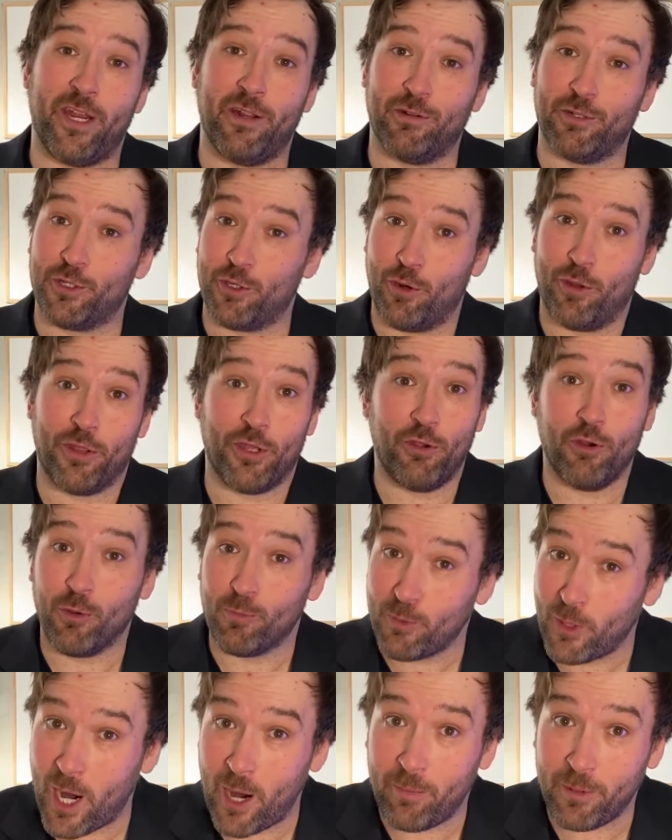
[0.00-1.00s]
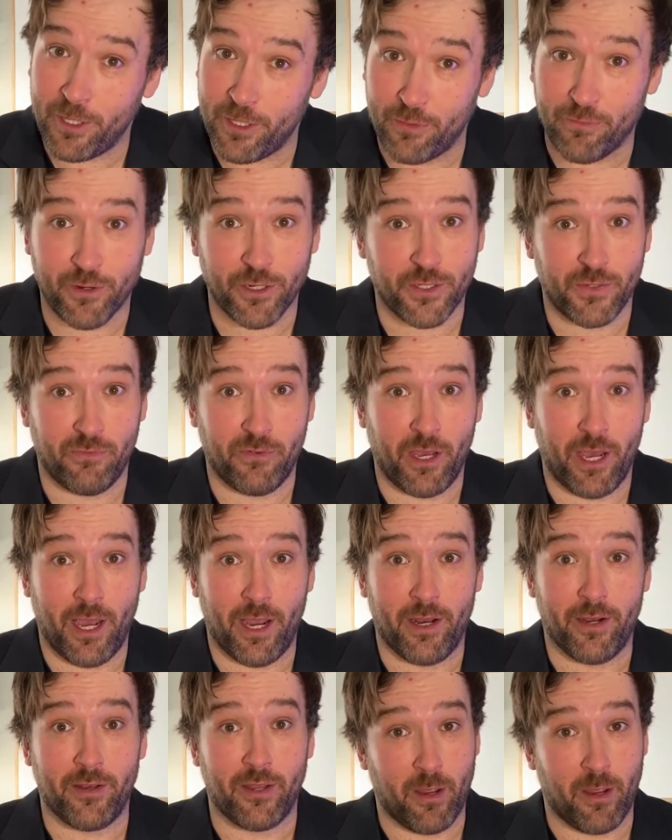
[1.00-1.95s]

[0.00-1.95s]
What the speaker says: to ensure that you are properly diversified